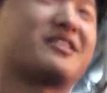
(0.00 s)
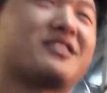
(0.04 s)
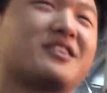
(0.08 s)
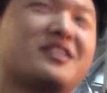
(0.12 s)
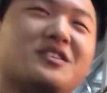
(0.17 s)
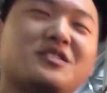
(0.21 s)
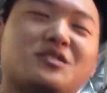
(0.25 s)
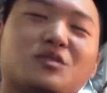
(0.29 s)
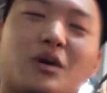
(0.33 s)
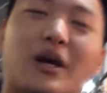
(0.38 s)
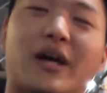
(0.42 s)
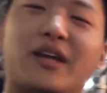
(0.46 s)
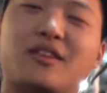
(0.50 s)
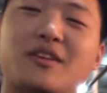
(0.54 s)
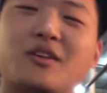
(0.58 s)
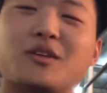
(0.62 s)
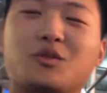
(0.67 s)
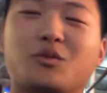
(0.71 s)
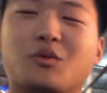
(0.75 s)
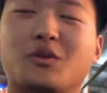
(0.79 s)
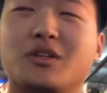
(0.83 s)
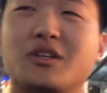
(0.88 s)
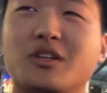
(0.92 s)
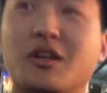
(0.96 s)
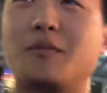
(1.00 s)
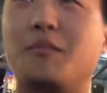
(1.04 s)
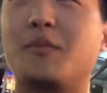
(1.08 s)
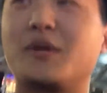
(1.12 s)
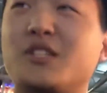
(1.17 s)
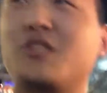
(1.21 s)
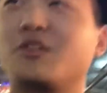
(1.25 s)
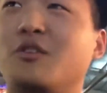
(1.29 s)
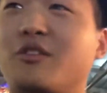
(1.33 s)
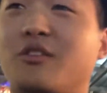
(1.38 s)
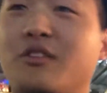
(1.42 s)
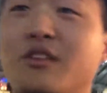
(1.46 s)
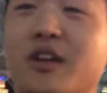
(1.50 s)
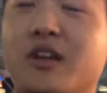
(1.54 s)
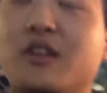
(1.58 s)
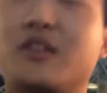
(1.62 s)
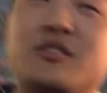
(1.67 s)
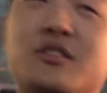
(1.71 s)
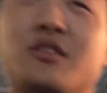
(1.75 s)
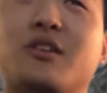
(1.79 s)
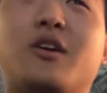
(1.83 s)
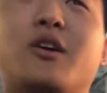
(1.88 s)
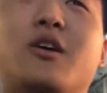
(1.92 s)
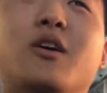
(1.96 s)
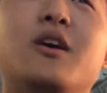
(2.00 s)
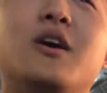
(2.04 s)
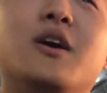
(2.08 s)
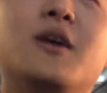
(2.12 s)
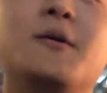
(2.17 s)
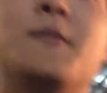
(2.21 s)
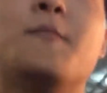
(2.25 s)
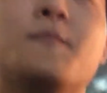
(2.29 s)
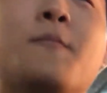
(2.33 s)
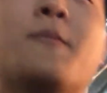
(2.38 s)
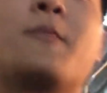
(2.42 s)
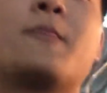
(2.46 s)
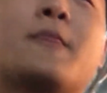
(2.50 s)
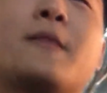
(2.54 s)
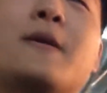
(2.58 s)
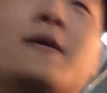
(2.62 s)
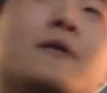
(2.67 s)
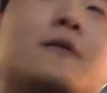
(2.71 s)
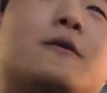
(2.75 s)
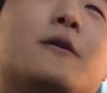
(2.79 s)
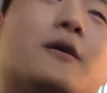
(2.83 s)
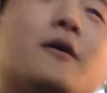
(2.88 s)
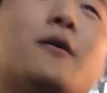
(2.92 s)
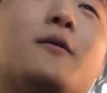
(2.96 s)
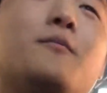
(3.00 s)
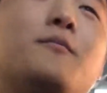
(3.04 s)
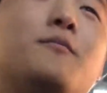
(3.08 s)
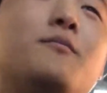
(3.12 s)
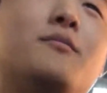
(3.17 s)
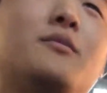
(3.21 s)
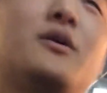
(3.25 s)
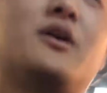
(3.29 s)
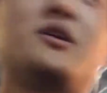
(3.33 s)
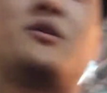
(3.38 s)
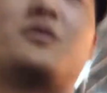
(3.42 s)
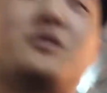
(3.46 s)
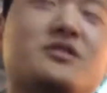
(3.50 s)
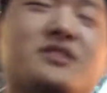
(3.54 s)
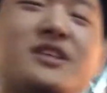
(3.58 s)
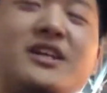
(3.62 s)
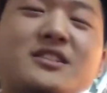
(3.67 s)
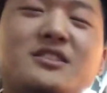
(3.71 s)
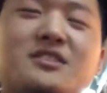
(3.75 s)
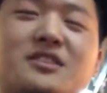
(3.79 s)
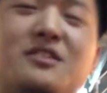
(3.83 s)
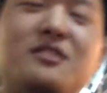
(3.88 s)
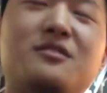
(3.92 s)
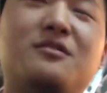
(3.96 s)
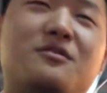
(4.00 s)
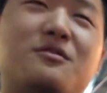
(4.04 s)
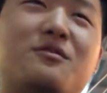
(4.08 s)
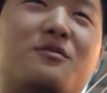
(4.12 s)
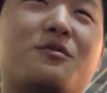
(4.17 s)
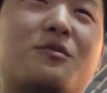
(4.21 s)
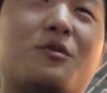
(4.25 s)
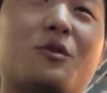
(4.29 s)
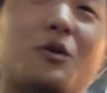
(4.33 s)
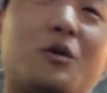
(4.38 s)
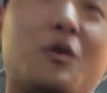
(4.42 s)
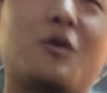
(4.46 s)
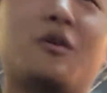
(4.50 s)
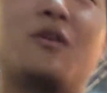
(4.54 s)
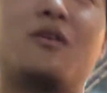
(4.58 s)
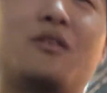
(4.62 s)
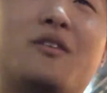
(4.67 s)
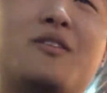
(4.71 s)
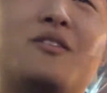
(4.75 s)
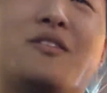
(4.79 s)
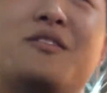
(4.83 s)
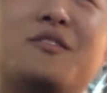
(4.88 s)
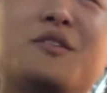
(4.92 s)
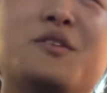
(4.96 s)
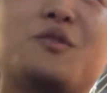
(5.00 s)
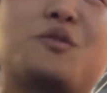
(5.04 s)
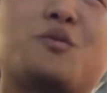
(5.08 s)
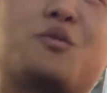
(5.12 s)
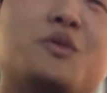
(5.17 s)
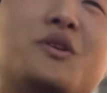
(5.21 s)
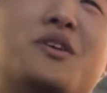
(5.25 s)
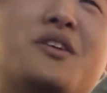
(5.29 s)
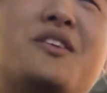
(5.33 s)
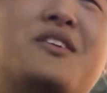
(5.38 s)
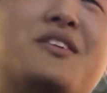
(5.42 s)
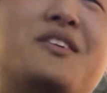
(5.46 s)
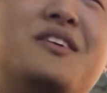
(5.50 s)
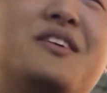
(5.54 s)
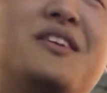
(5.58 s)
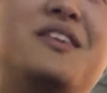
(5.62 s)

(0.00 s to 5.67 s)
I think it's I think it's really good. It makes you think. So yeah, anyways, that's it for this week.